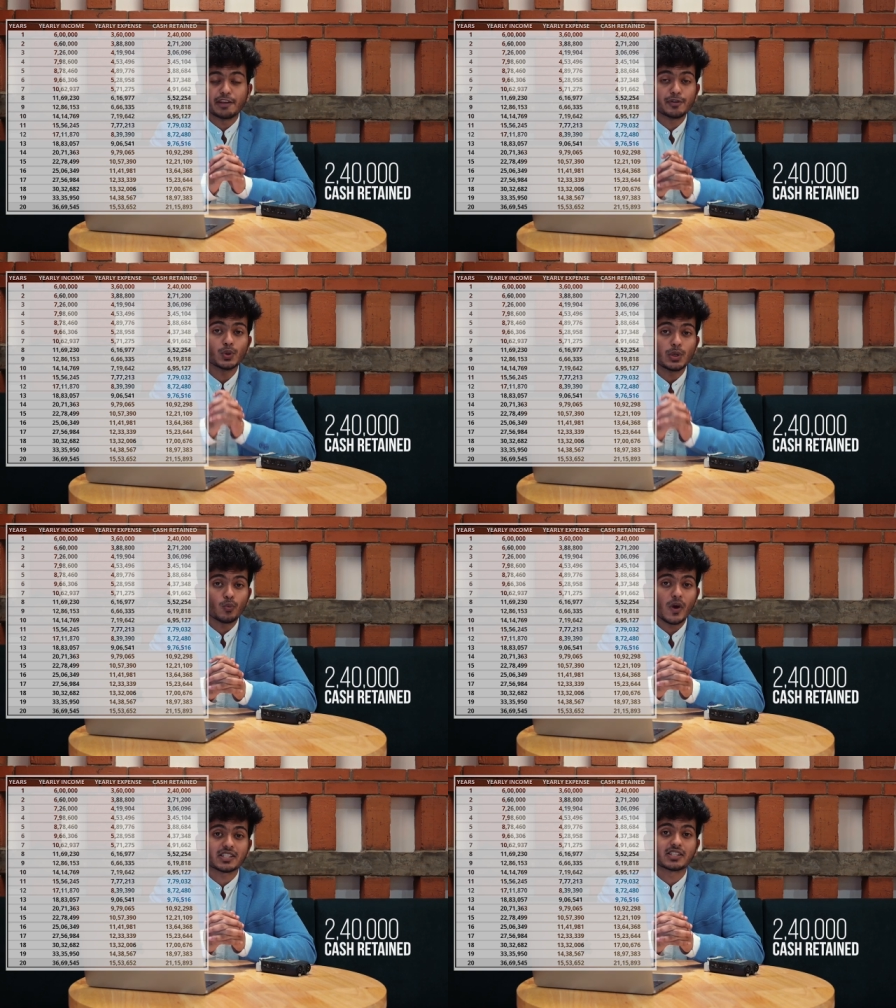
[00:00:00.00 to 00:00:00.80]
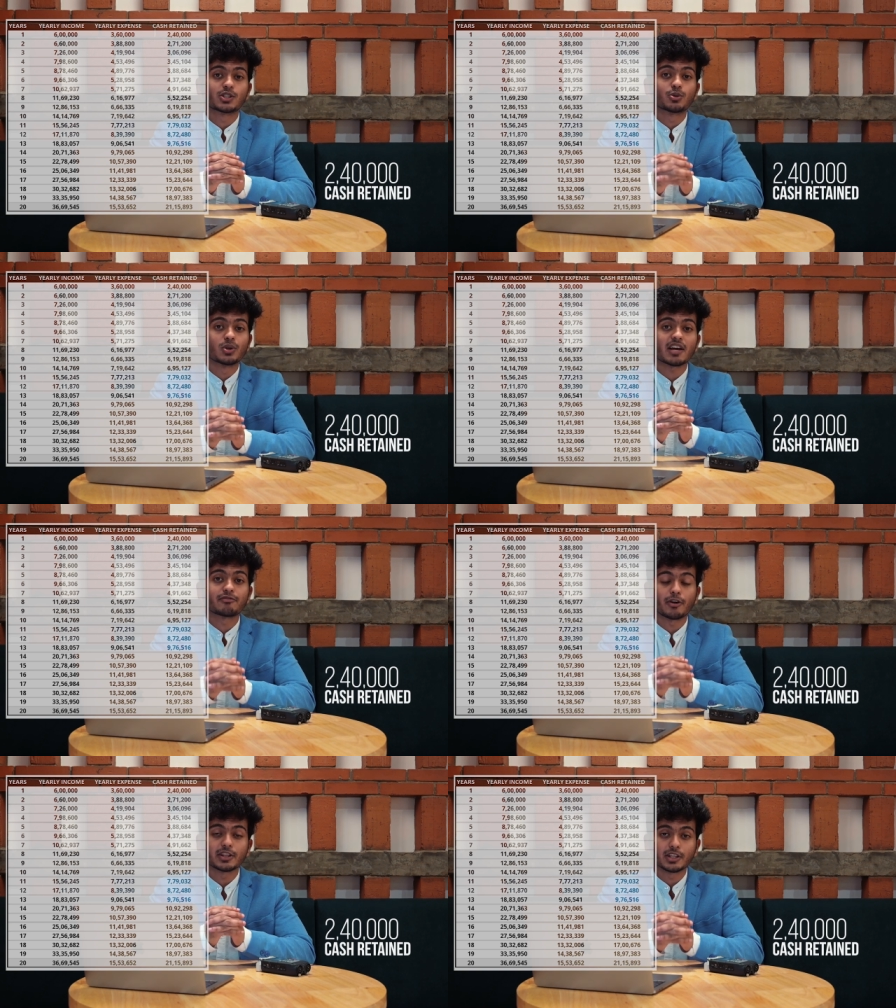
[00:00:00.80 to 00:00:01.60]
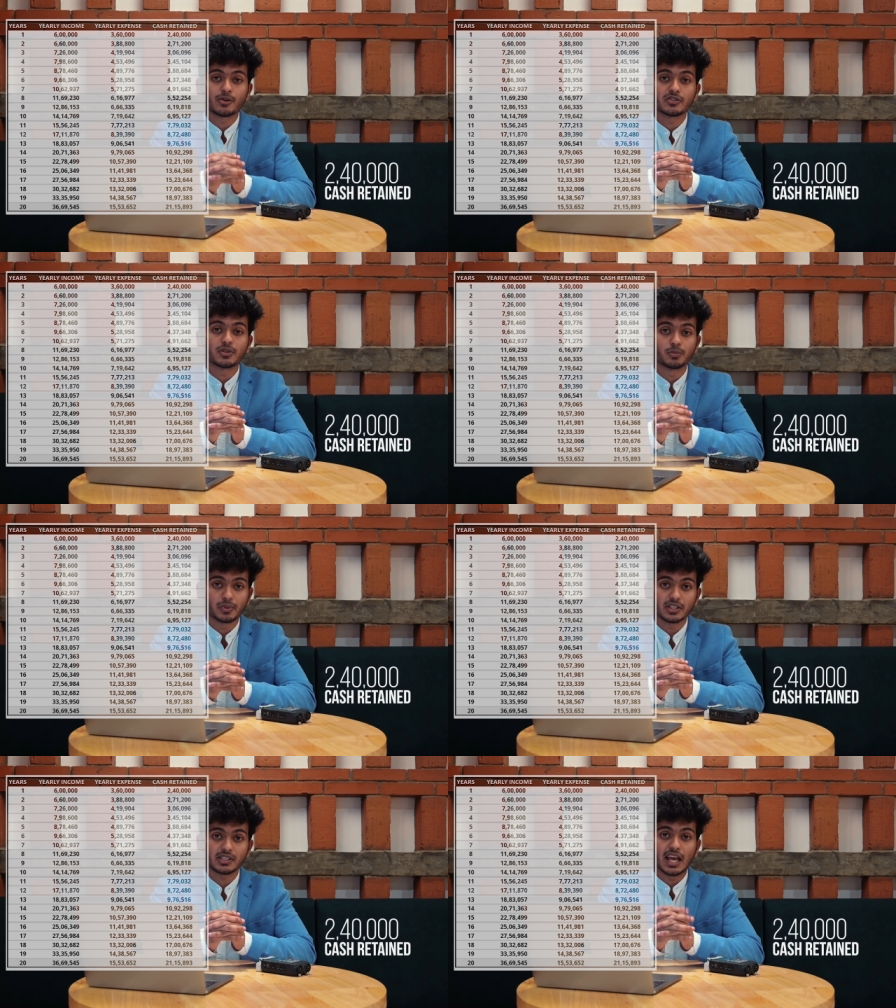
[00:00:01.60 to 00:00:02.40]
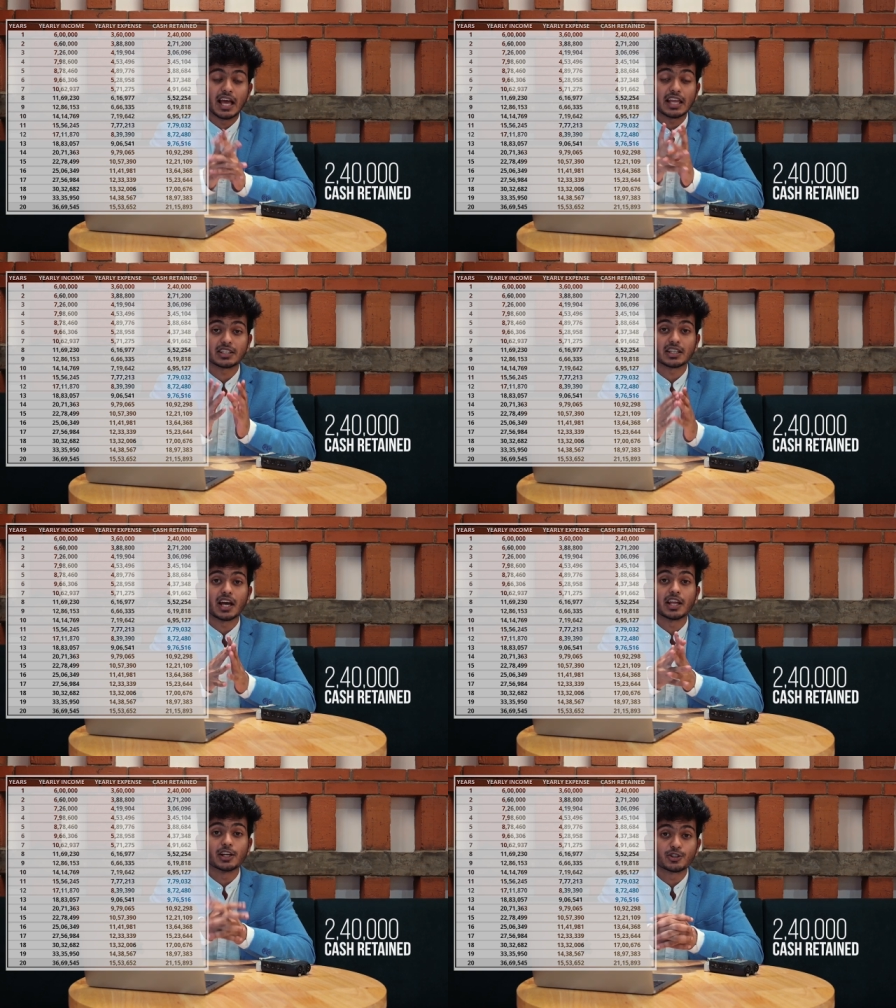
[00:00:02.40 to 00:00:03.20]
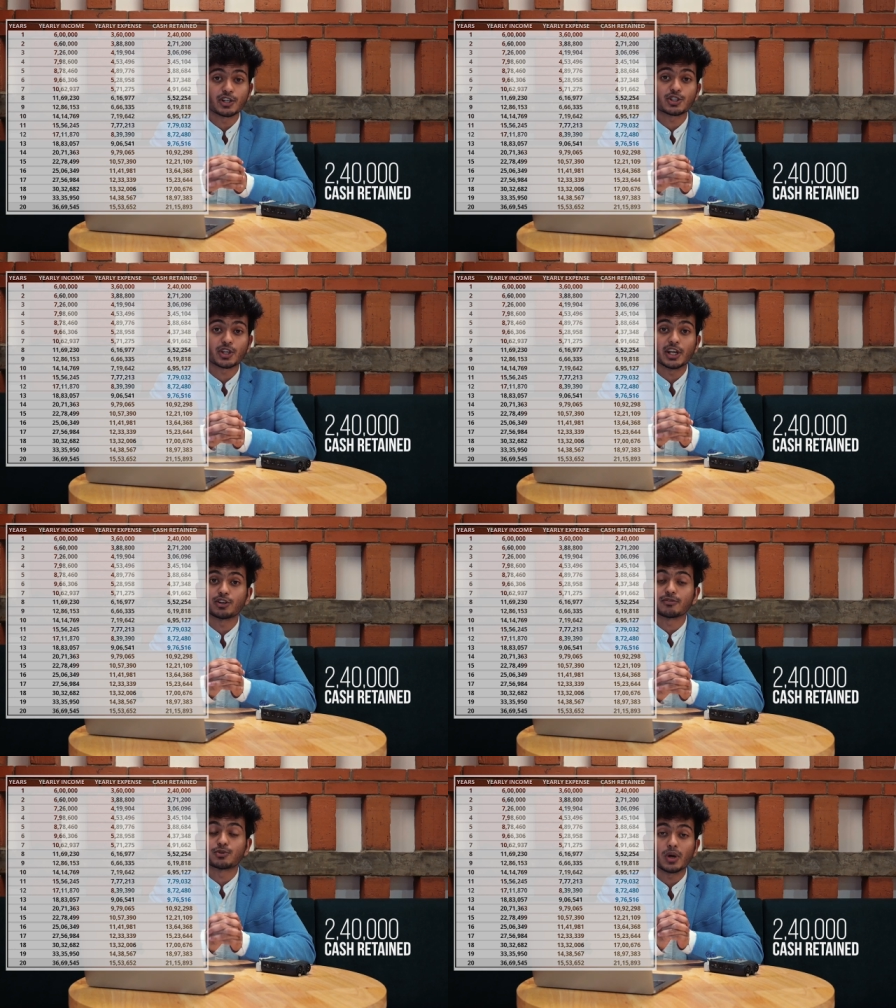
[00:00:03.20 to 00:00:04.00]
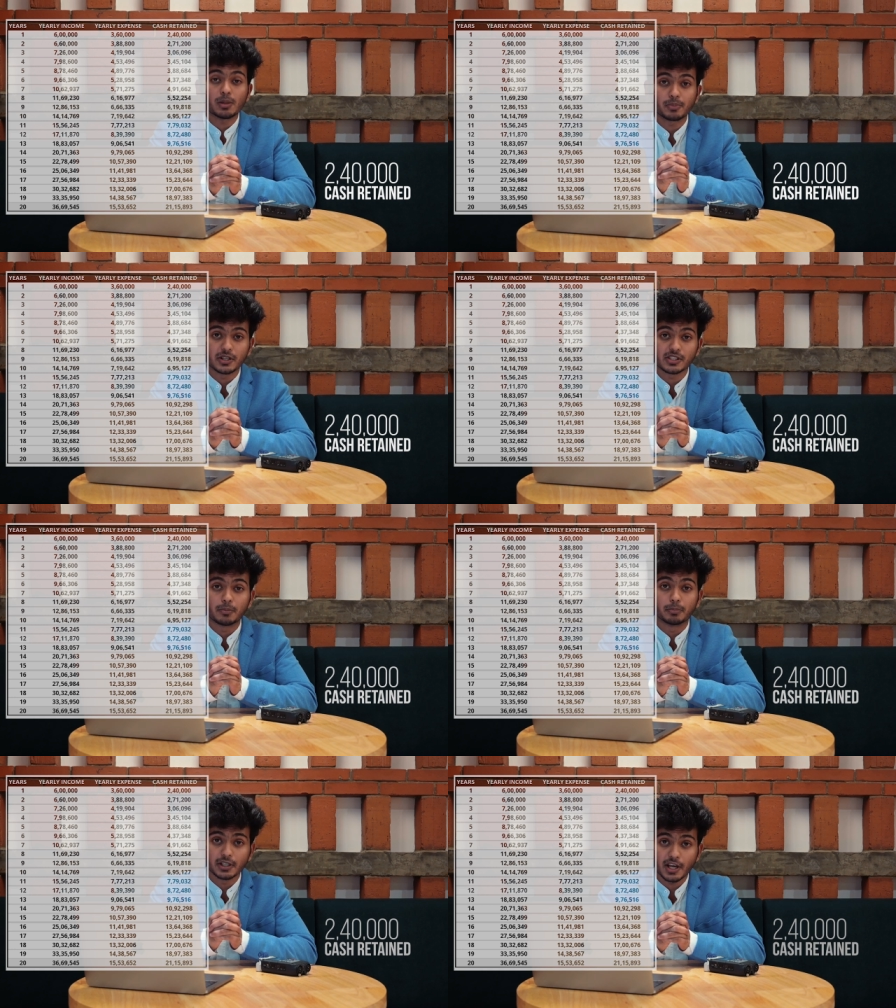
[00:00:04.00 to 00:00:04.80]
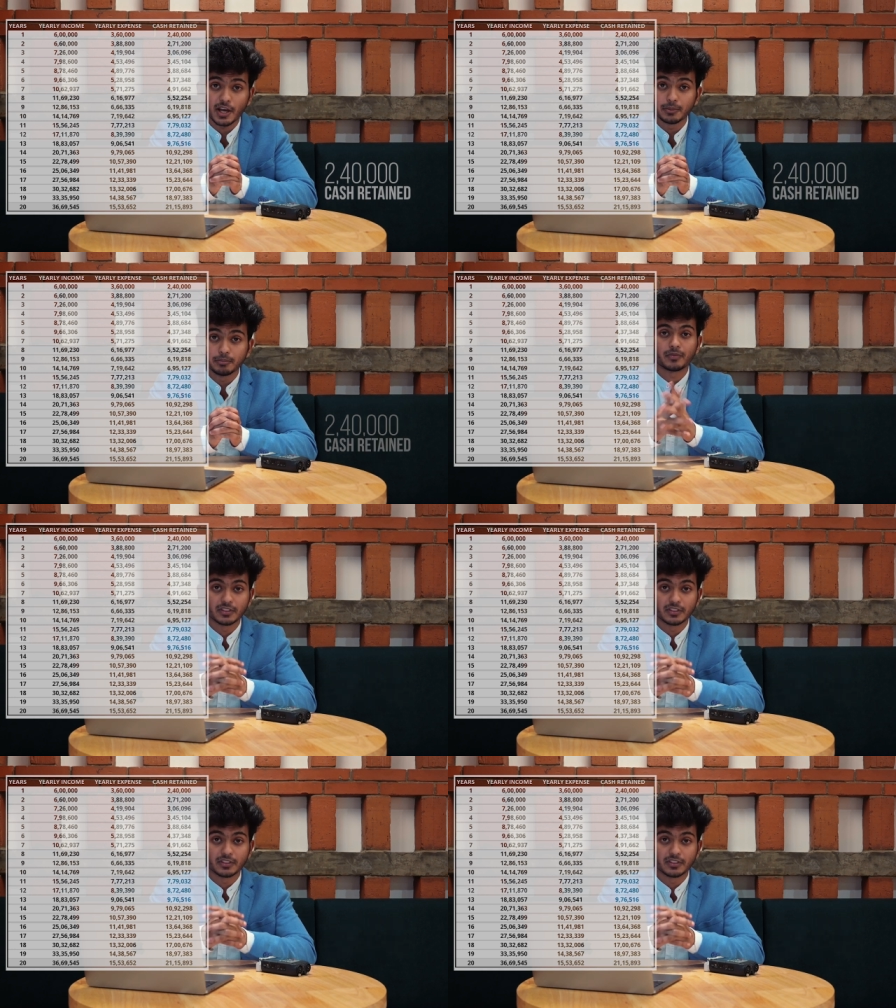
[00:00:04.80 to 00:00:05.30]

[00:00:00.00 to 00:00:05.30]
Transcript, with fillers: If you invest this two lakh forty thousand rupees at an interest rate of twelve percent per annum,